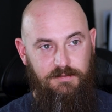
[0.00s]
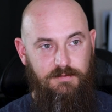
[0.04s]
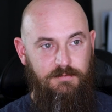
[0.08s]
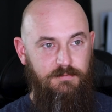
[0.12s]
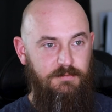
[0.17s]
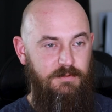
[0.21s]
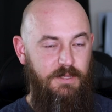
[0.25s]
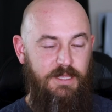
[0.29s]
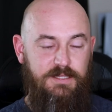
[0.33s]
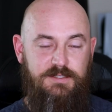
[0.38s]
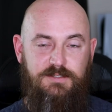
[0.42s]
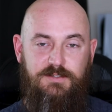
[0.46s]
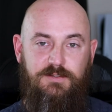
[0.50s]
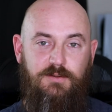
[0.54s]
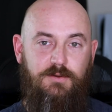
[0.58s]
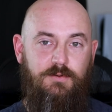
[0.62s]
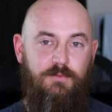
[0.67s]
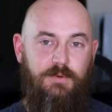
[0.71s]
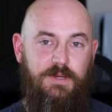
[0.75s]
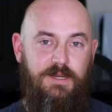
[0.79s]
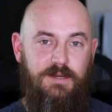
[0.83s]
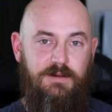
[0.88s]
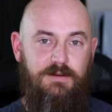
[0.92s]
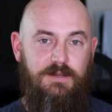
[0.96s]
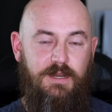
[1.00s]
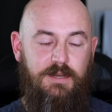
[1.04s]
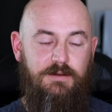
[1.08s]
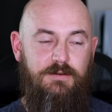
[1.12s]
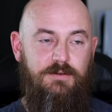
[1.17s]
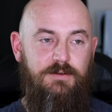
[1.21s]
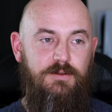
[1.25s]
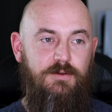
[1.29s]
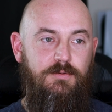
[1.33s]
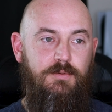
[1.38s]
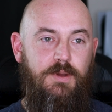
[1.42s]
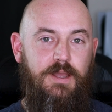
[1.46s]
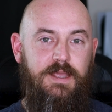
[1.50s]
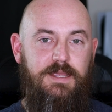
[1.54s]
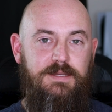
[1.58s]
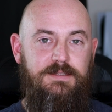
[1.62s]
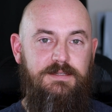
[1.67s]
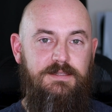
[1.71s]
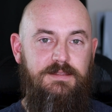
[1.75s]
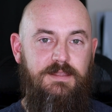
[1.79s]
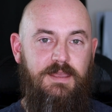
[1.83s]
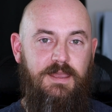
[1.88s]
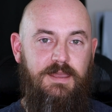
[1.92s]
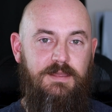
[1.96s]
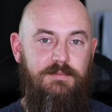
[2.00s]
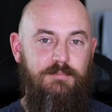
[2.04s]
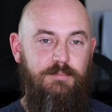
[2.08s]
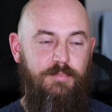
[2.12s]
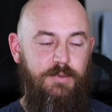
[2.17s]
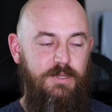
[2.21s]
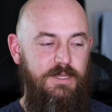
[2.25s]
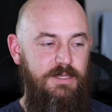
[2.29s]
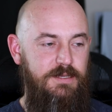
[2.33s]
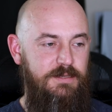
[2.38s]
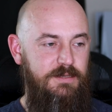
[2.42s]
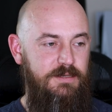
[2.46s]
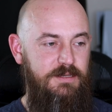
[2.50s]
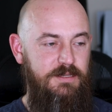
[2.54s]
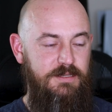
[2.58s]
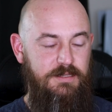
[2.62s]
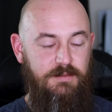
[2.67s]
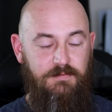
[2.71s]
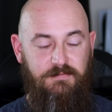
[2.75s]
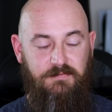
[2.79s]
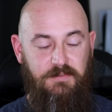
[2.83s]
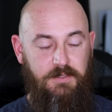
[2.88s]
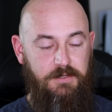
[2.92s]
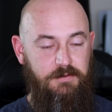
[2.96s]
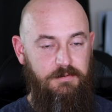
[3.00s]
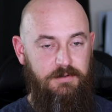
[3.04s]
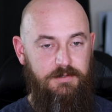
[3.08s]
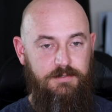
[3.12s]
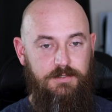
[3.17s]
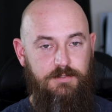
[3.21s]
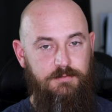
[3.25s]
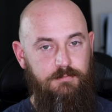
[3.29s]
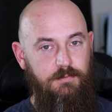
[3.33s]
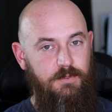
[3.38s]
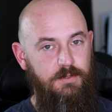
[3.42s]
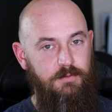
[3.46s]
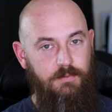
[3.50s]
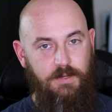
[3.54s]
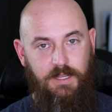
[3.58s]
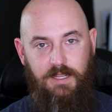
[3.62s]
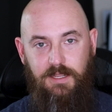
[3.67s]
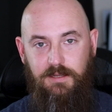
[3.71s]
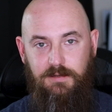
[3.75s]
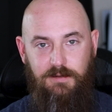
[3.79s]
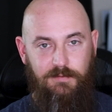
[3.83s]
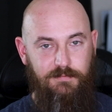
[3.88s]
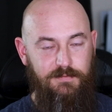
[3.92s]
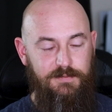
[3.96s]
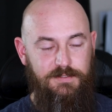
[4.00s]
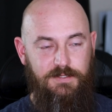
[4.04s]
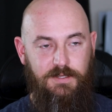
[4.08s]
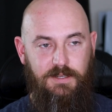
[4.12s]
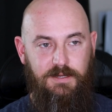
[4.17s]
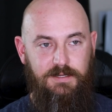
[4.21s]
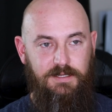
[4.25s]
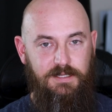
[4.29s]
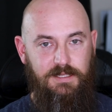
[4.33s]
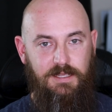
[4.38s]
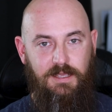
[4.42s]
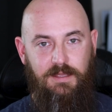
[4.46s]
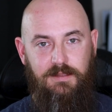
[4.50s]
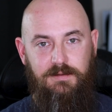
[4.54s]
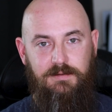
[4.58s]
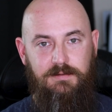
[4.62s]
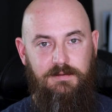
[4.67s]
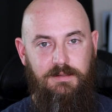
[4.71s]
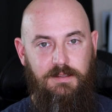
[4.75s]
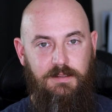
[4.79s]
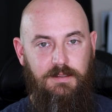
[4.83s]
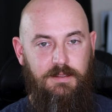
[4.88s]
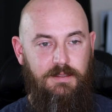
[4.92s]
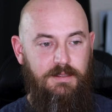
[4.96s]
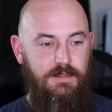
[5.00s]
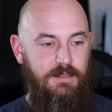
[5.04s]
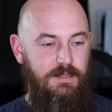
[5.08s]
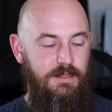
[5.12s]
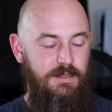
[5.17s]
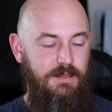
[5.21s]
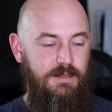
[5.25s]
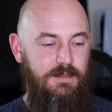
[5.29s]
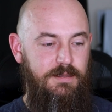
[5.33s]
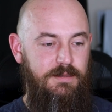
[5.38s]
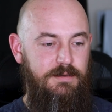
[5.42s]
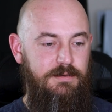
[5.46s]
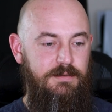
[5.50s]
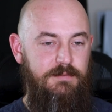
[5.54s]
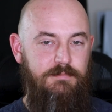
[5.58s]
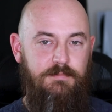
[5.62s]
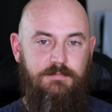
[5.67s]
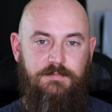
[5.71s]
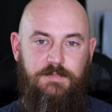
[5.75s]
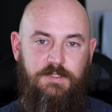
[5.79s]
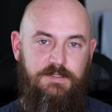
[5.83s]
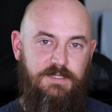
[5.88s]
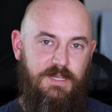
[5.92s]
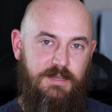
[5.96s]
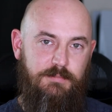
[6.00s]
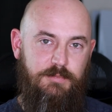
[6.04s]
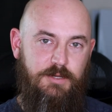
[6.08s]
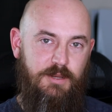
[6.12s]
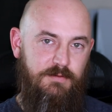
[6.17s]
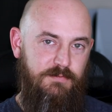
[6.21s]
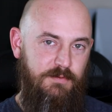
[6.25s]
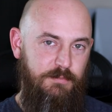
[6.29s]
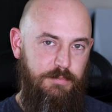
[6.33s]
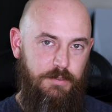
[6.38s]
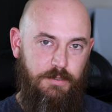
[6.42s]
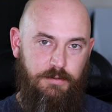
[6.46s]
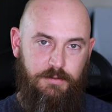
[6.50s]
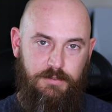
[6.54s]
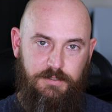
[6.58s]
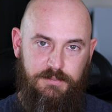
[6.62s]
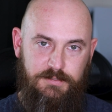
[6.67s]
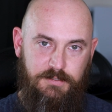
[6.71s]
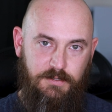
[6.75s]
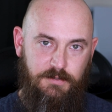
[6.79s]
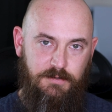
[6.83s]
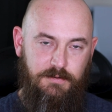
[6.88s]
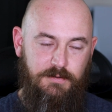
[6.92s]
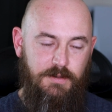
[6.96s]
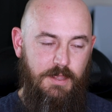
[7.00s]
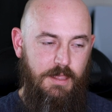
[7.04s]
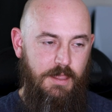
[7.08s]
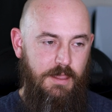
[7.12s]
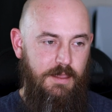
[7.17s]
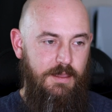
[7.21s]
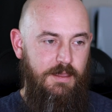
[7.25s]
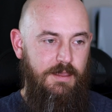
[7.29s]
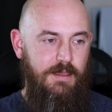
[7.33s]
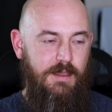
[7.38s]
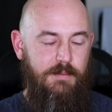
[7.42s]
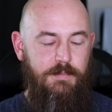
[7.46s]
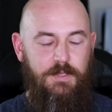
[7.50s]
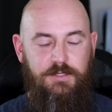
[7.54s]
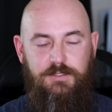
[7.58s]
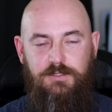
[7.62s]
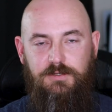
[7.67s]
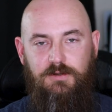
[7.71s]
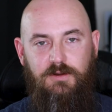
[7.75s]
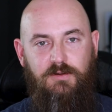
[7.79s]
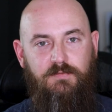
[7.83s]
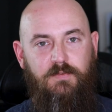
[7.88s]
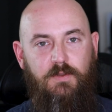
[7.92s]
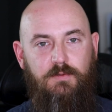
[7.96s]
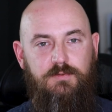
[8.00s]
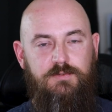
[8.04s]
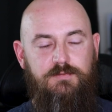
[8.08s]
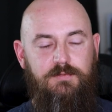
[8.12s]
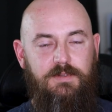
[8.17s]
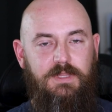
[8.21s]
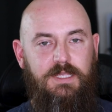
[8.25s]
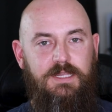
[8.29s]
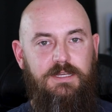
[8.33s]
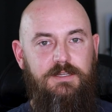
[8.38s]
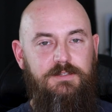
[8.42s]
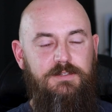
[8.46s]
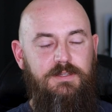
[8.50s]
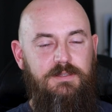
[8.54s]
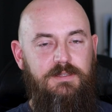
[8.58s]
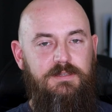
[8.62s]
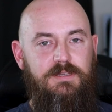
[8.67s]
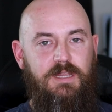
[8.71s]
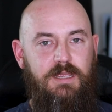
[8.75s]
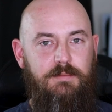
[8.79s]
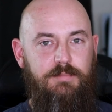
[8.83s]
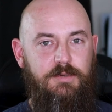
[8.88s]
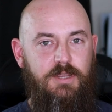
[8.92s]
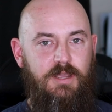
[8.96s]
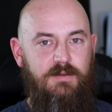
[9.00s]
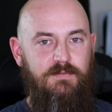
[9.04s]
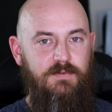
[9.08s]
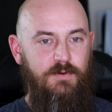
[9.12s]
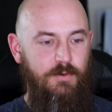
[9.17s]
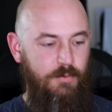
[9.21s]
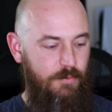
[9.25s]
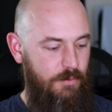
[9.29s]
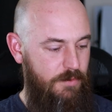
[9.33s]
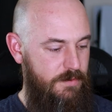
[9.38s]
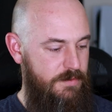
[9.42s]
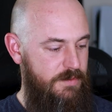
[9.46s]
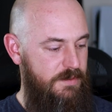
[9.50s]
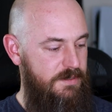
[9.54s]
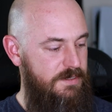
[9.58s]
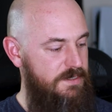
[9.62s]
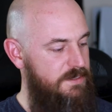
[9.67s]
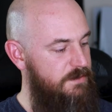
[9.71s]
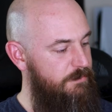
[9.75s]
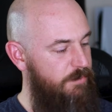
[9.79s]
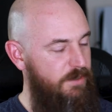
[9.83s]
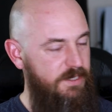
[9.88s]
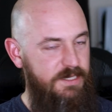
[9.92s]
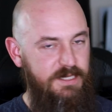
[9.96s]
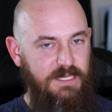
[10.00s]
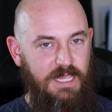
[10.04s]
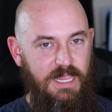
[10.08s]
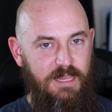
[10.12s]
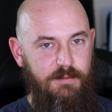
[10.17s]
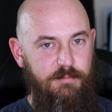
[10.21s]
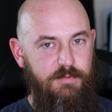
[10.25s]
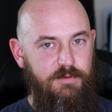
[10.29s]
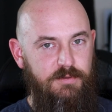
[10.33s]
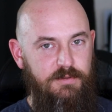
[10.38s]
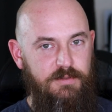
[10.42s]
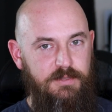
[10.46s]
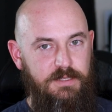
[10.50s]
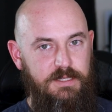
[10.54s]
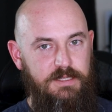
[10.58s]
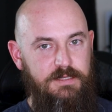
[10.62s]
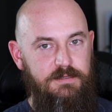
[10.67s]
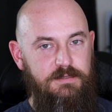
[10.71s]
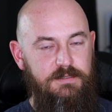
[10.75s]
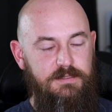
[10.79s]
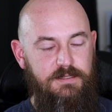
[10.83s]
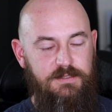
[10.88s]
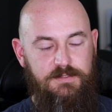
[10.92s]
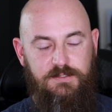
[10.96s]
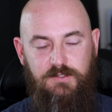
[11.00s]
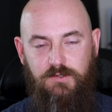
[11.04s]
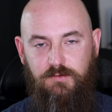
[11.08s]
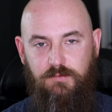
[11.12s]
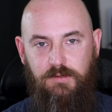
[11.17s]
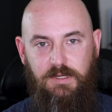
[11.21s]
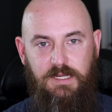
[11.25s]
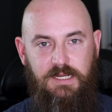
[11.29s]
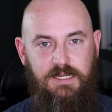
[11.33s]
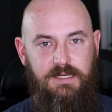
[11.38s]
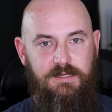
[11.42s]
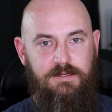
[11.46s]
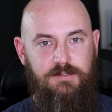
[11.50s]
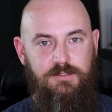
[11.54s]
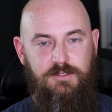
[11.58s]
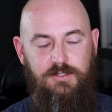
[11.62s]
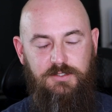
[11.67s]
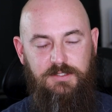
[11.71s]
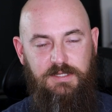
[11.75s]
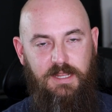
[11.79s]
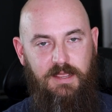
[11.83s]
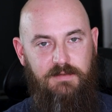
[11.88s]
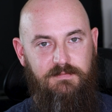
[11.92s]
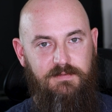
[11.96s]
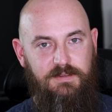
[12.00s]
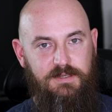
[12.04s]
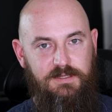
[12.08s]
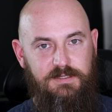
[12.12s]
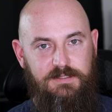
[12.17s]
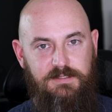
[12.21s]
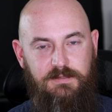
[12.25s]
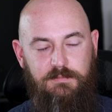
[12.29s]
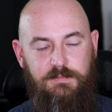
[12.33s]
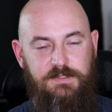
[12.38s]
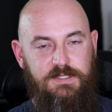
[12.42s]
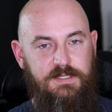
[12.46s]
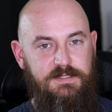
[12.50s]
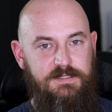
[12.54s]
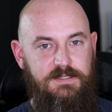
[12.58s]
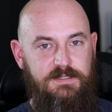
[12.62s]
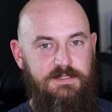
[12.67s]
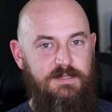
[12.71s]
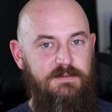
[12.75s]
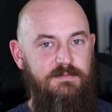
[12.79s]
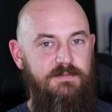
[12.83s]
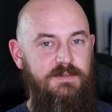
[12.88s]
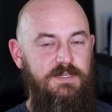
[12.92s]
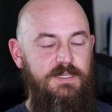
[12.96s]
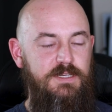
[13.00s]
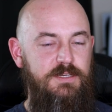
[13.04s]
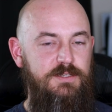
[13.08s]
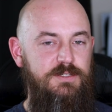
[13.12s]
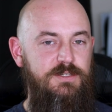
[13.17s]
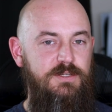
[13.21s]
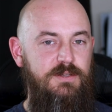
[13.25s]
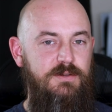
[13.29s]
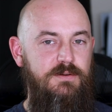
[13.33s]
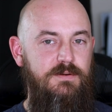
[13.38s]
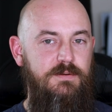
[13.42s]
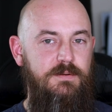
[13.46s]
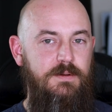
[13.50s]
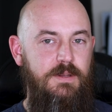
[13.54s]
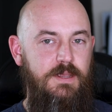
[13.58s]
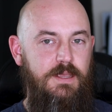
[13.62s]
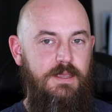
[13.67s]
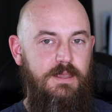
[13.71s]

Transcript: Well, that's so weird. I don't know why I did that, but the flickering just went away. I never saw it again, and the type cover broke. So I'm not sure if it was related to the type cover or the display cable in the screen just having some sensitivity issue.